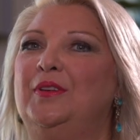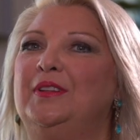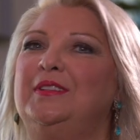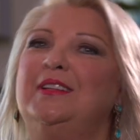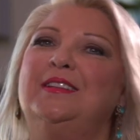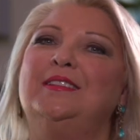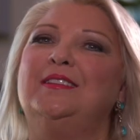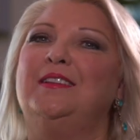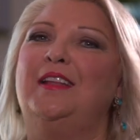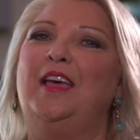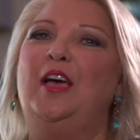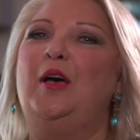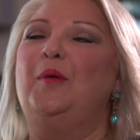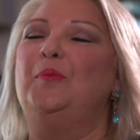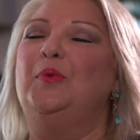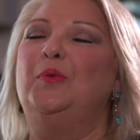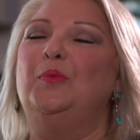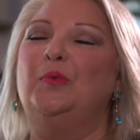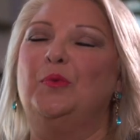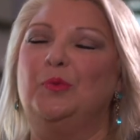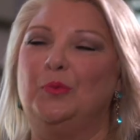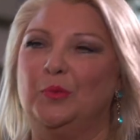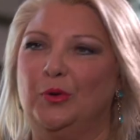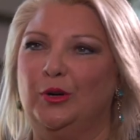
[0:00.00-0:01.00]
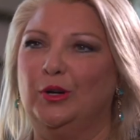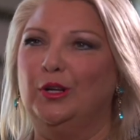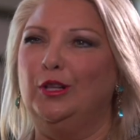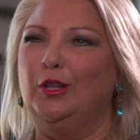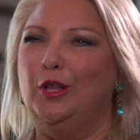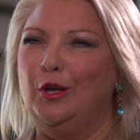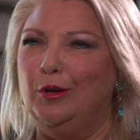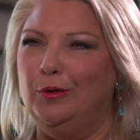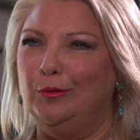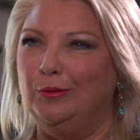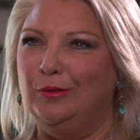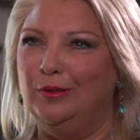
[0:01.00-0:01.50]
it doesn't happen when we're
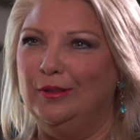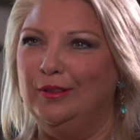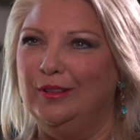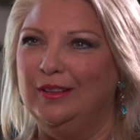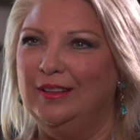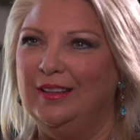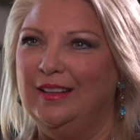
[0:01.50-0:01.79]
alone.